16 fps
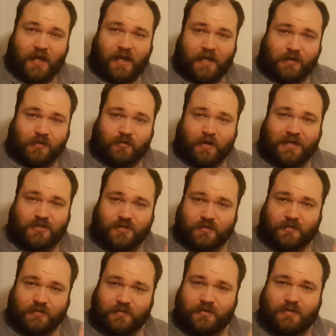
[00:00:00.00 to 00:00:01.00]

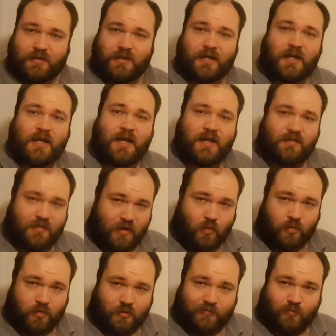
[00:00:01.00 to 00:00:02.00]
integration, the
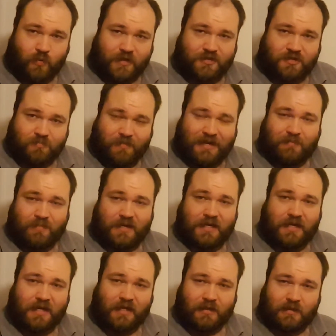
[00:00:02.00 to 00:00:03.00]
order of which may
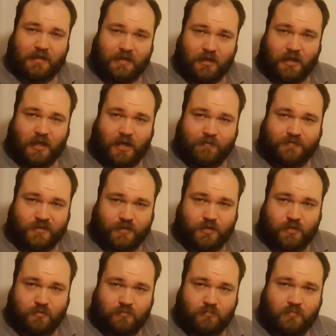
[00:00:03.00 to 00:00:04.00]
be a little off to
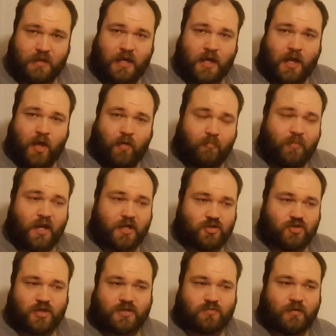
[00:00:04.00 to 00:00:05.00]
you,
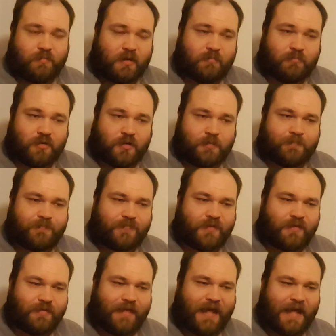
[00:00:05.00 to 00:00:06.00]
but just remember
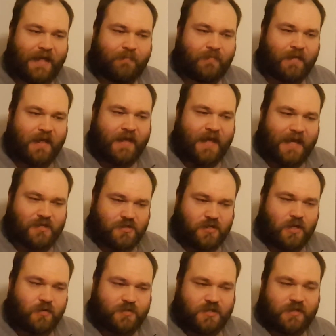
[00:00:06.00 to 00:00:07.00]
that as
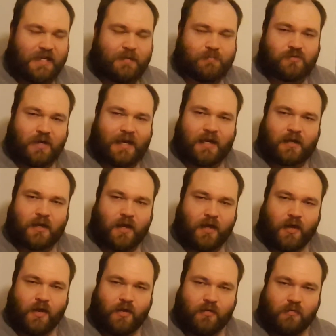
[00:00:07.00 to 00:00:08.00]
long as you keep track
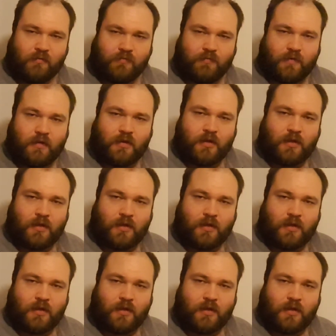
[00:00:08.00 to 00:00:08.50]
of